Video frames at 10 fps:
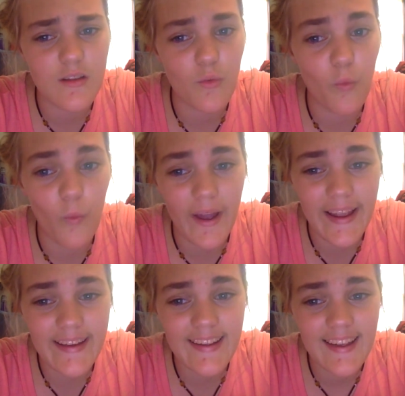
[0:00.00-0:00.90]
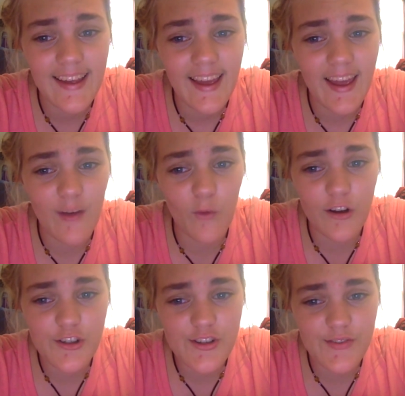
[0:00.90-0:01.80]
wait and
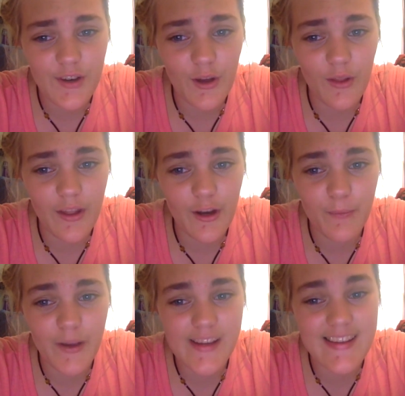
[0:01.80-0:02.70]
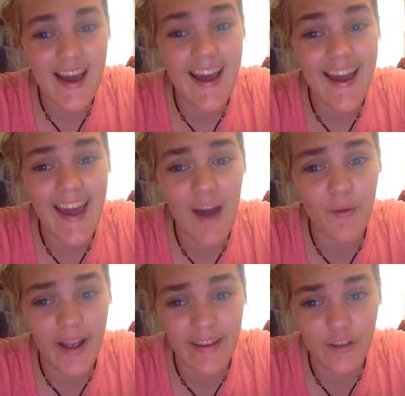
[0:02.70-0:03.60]
watch this video later, because I
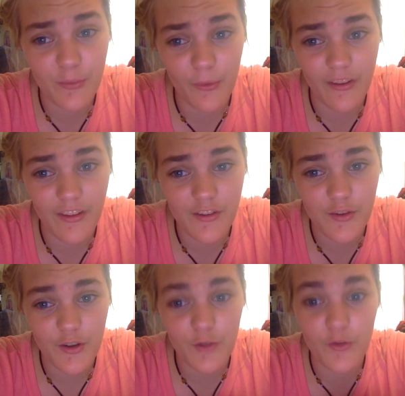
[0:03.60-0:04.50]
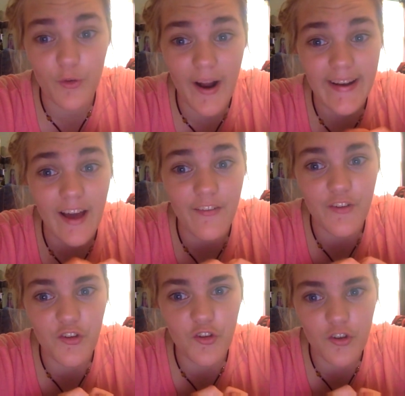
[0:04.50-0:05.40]
would hate to spoil this for you. So right now,
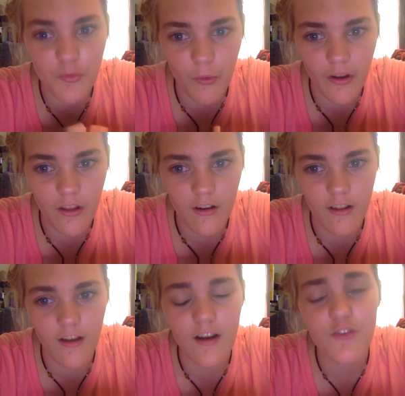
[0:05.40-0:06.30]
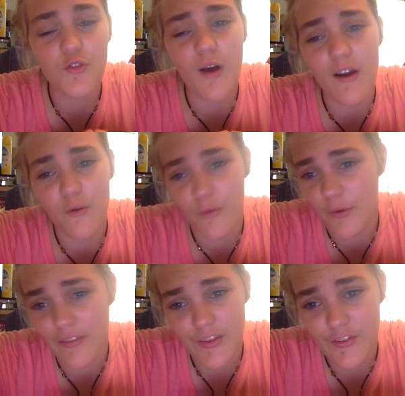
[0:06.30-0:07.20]
this is a spoiler alert, so I don't
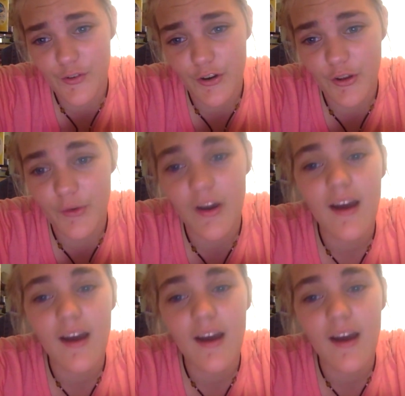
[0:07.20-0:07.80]
ruin this for you.